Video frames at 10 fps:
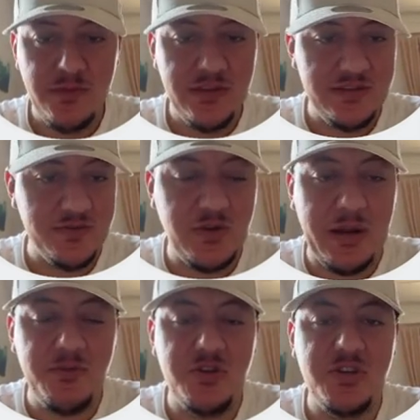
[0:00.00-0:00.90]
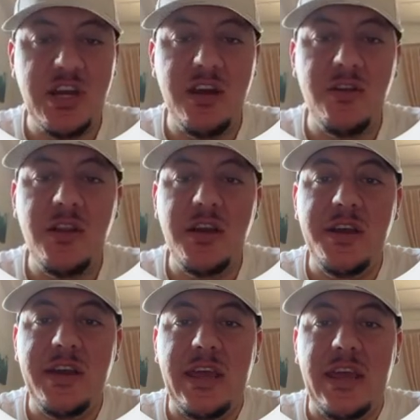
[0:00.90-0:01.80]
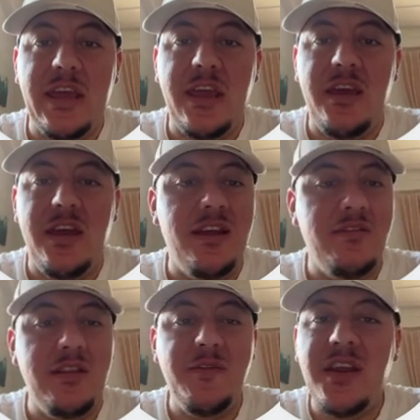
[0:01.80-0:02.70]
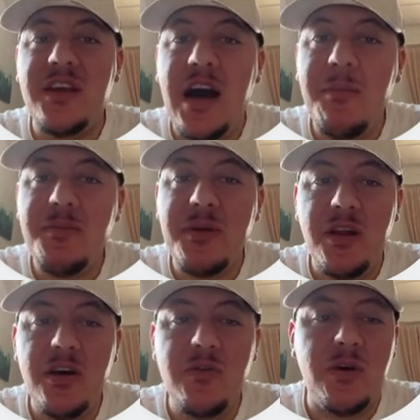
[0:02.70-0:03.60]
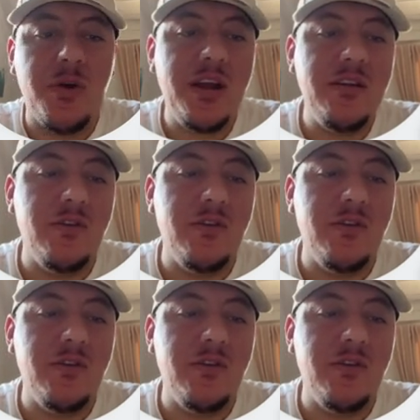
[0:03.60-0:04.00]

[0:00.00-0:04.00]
subscribe to the channel. and leave any comment below, all right?